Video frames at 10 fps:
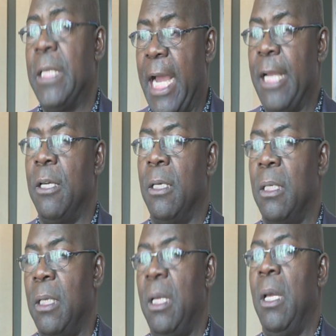
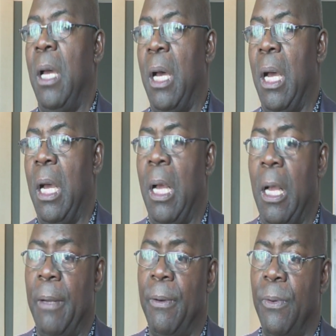dialogue,
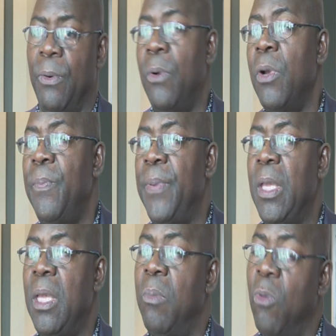we will
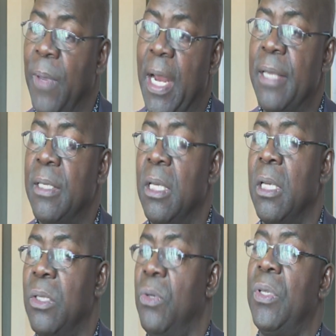be mobilizing
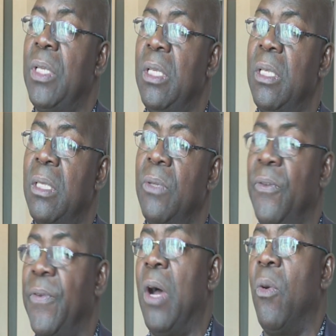resources
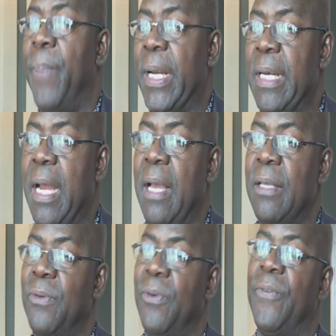with our
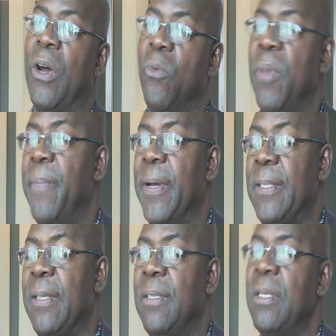partners, with our member
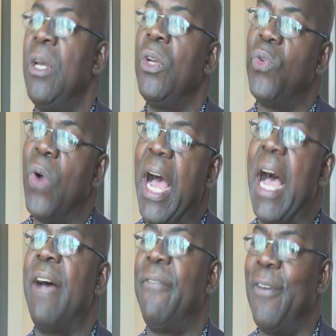states, to
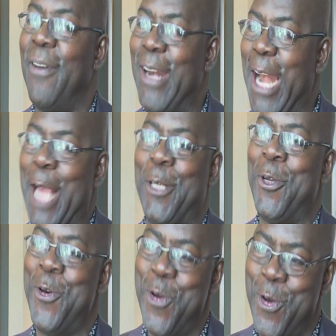have a
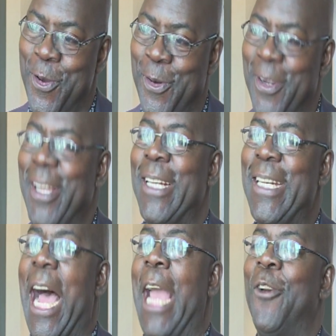national
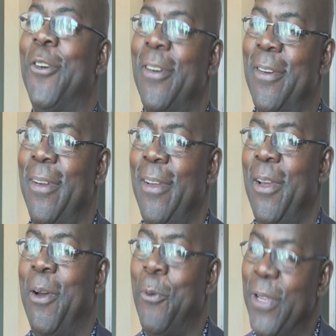dialogue,
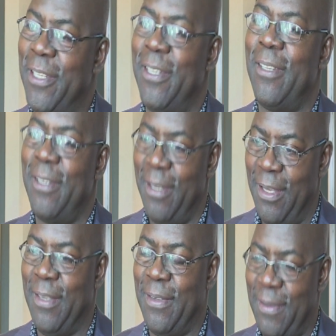which
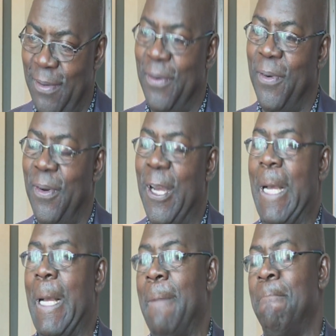is,
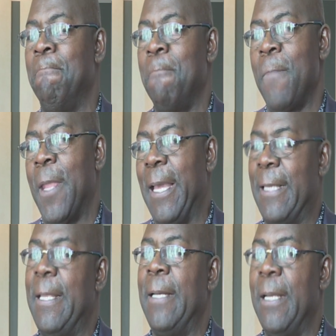
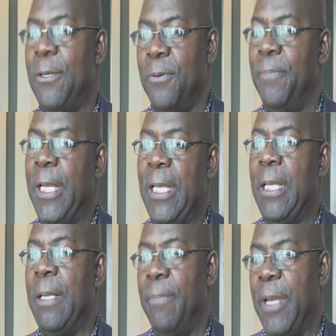extended to
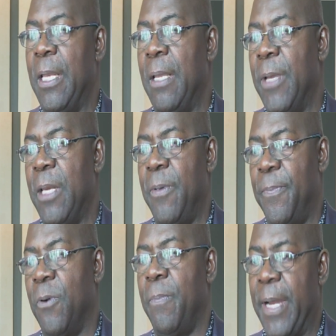many, many, many
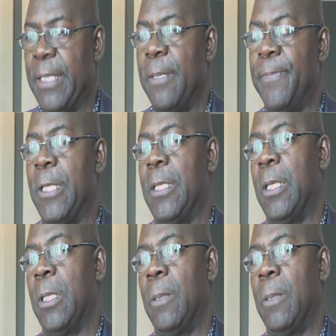people participating.